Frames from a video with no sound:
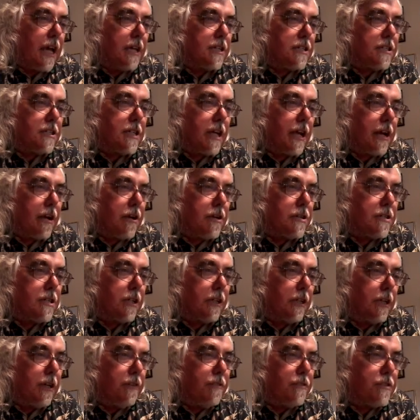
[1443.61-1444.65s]
stairs,
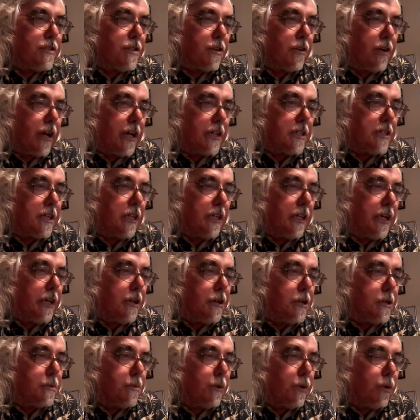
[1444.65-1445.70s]
lifts, or
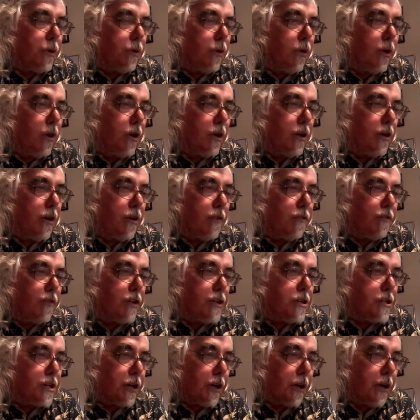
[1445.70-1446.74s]
escalators were no longer a
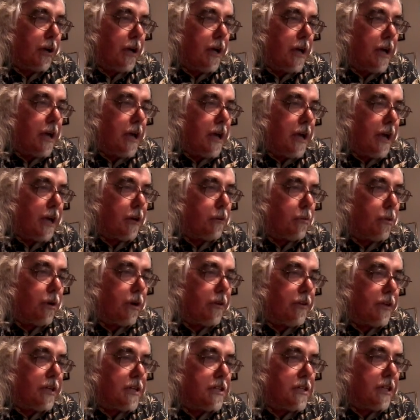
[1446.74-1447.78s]
feature, and where
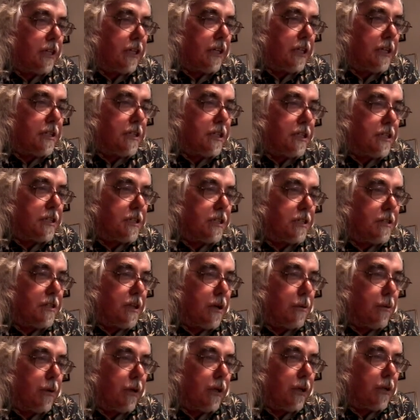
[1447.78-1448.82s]
they still existed, they
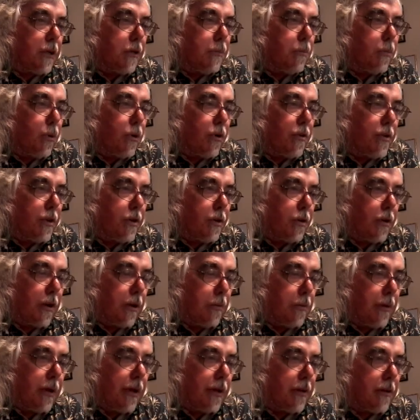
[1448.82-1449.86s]
were little more than
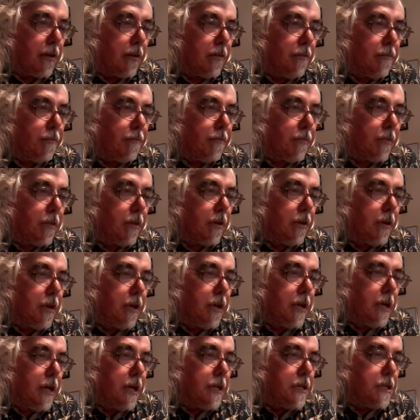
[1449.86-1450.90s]
ornamental.
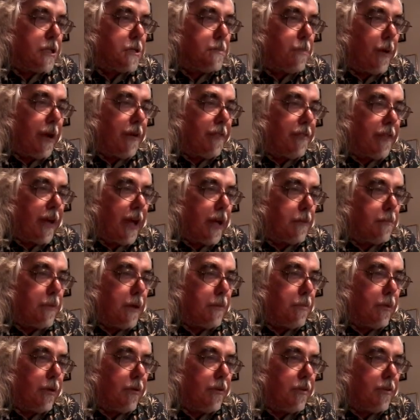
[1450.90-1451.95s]
Despite that,
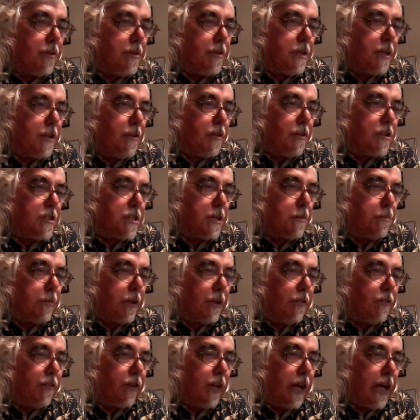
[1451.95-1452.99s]
people didn't
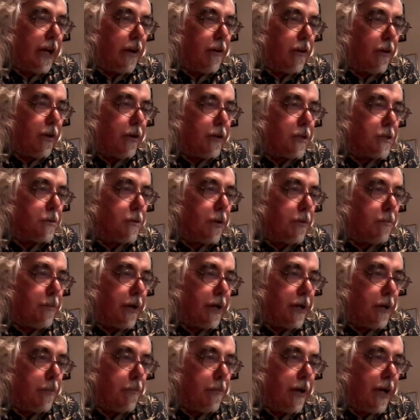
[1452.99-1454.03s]
simply fly around as one
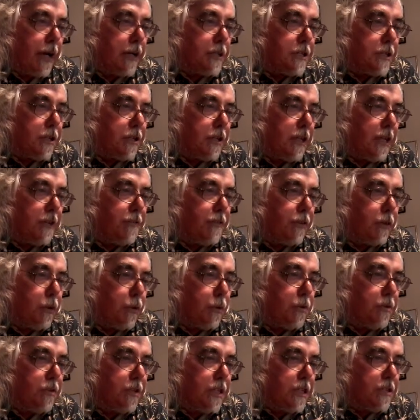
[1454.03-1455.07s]
might imagine, even
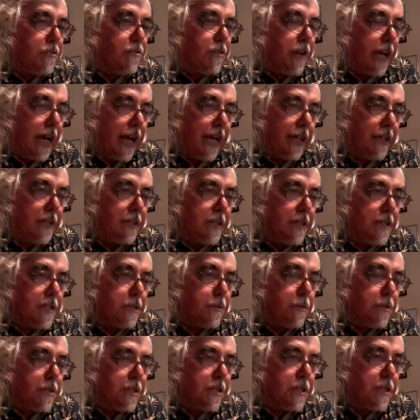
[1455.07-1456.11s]
though in these realities
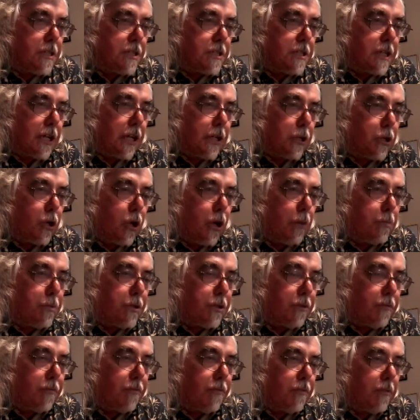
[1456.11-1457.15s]
it was a distinct
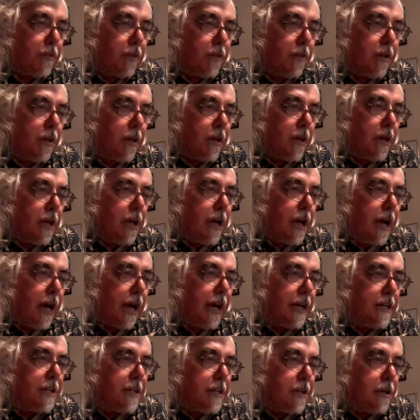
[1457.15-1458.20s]
option.
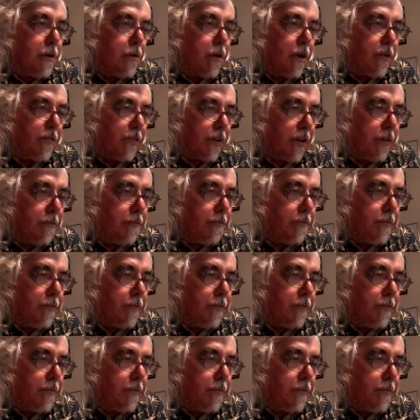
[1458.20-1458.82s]
I did, however,